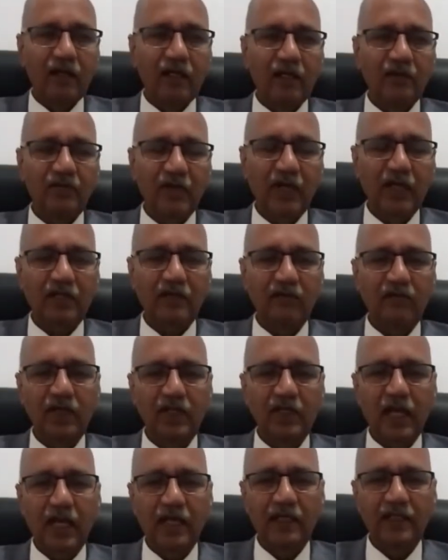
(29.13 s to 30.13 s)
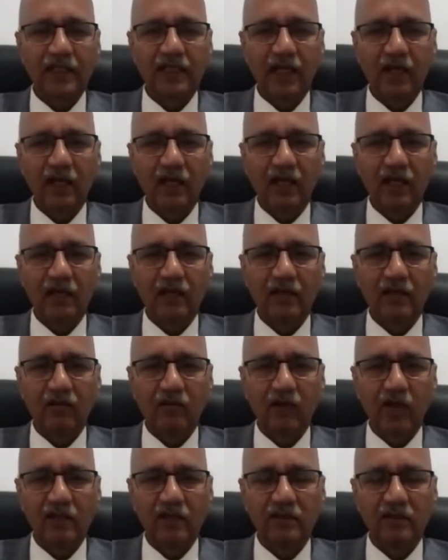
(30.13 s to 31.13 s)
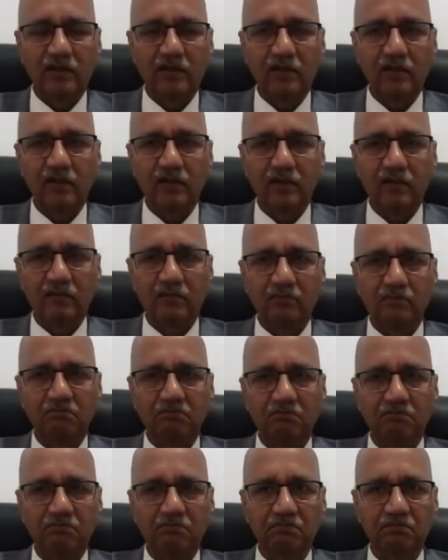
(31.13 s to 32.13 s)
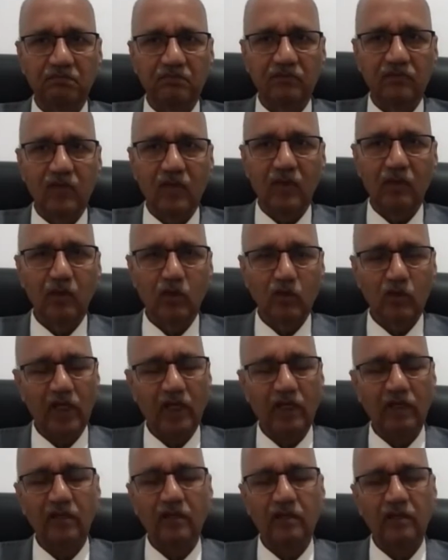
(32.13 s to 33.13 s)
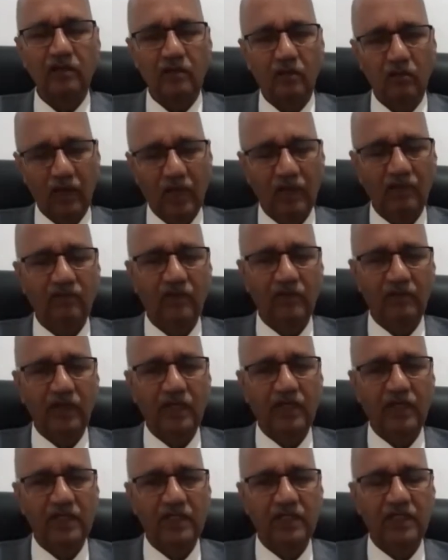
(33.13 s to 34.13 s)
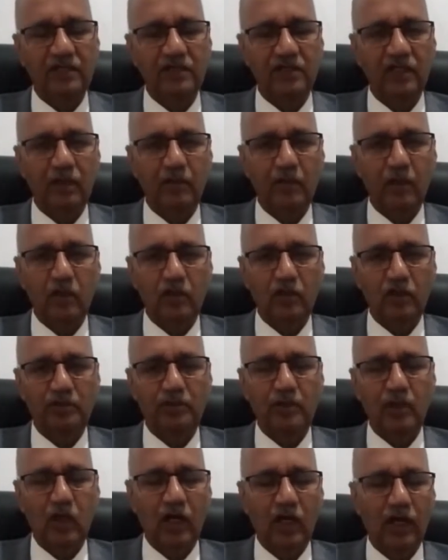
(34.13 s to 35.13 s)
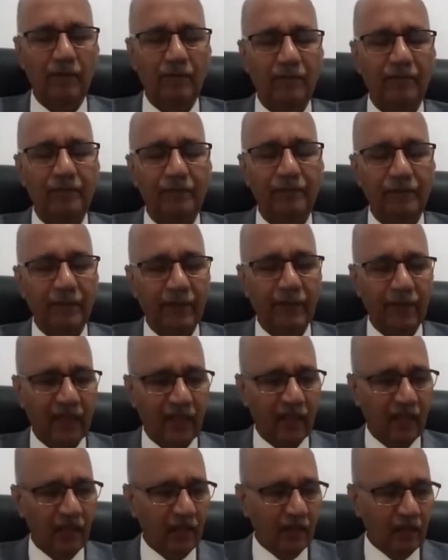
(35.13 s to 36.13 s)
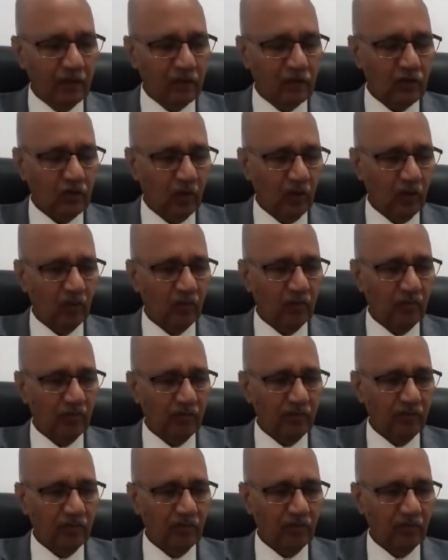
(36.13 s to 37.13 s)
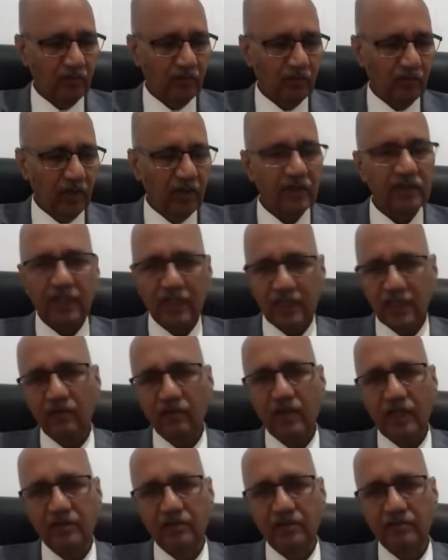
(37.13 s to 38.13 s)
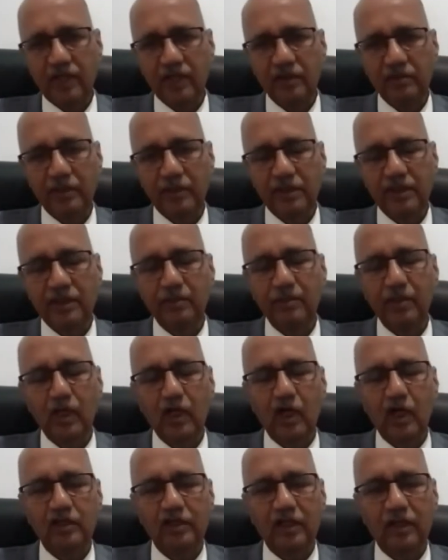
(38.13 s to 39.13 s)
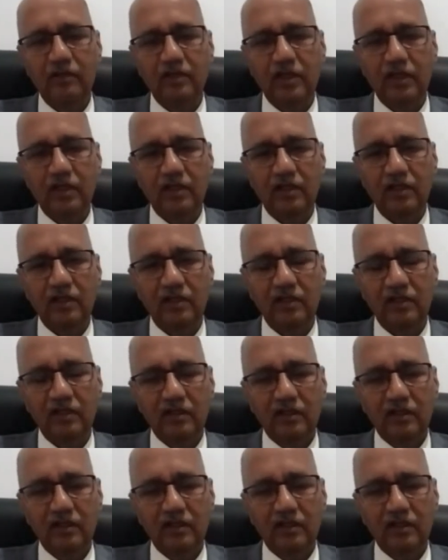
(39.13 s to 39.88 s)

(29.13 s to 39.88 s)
In fact, the very idea was noted while we were discussing about this program. So he is otherwise very busy because of the